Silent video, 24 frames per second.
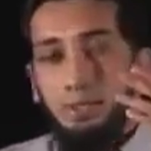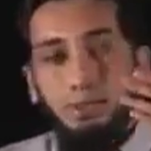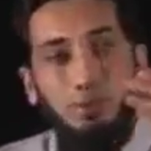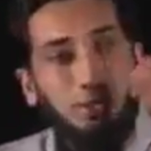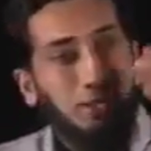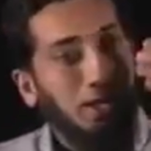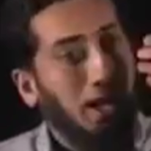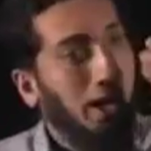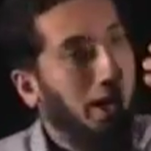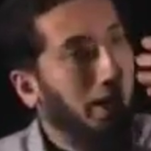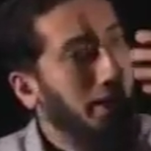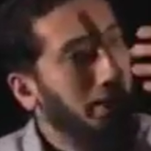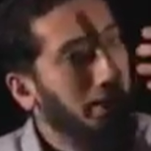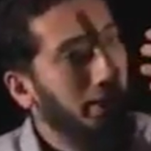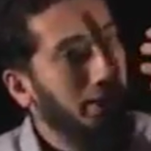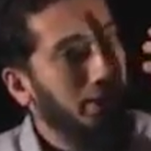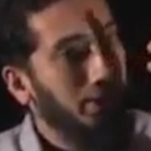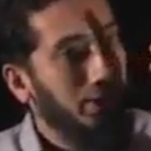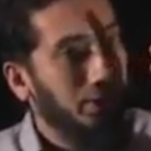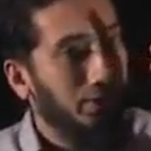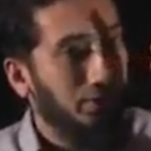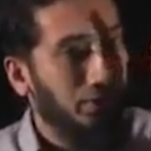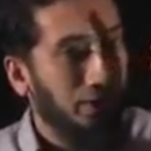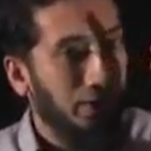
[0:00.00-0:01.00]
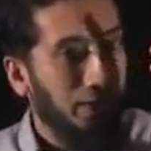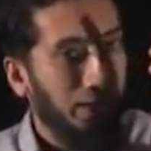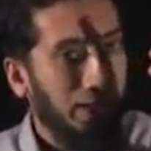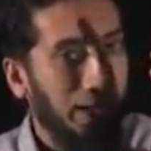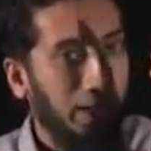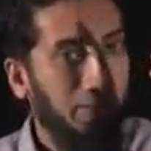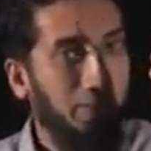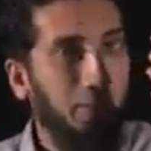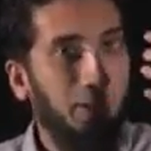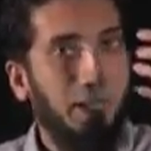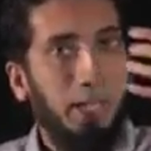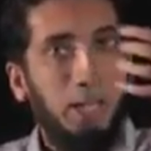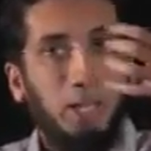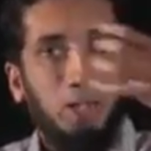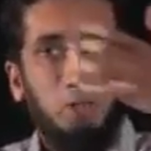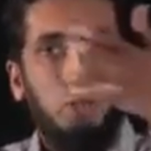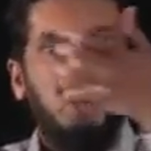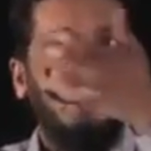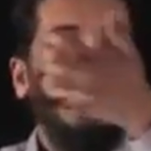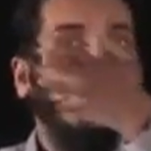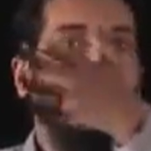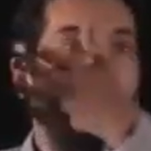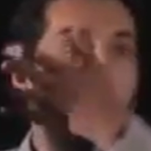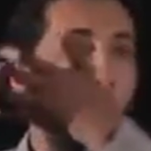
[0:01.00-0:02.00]
The eyelids of the camel
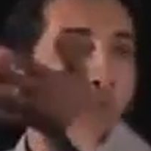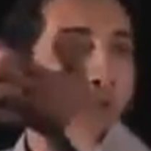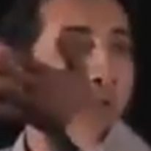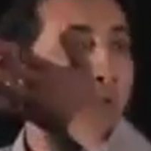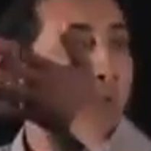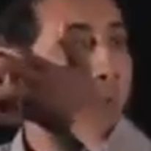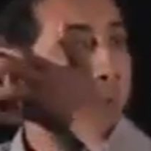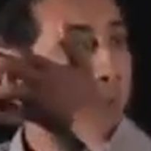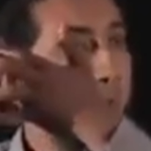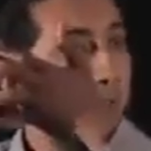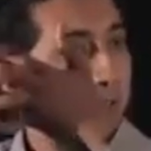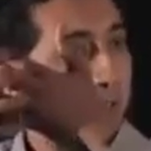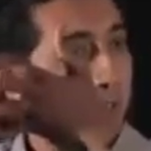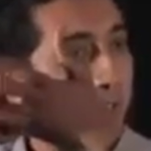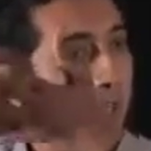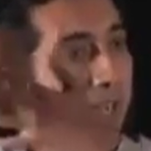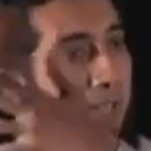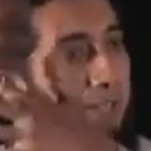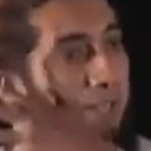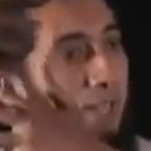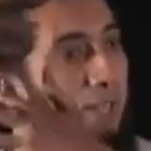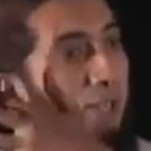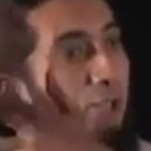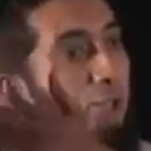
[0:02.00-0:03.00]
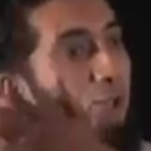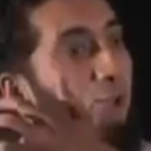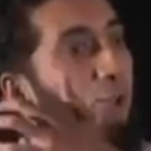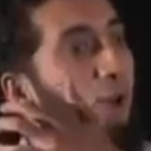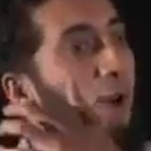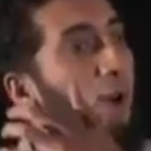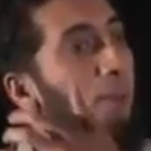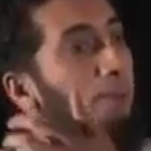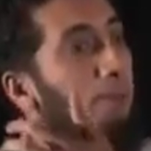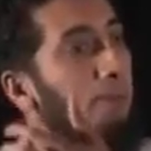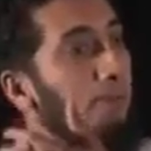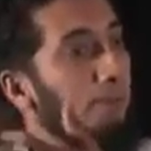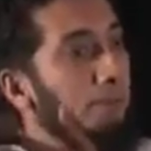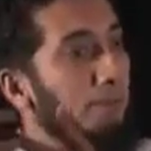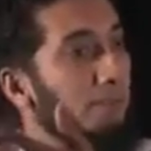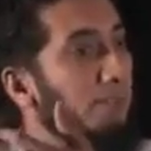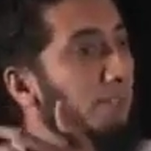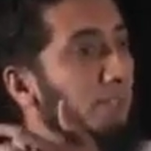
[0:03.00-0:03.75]
actually trap sand and drop them.